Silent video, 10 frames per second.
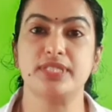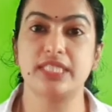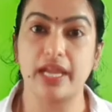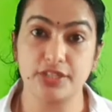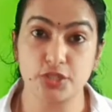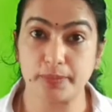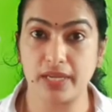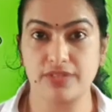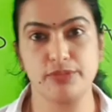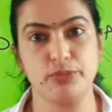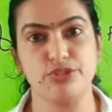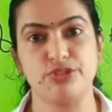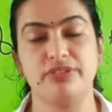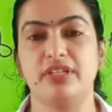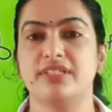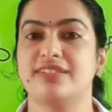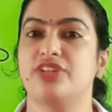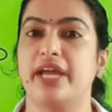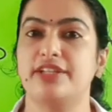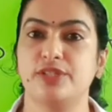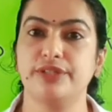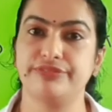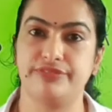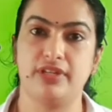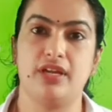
cytoplasm also there is a chance of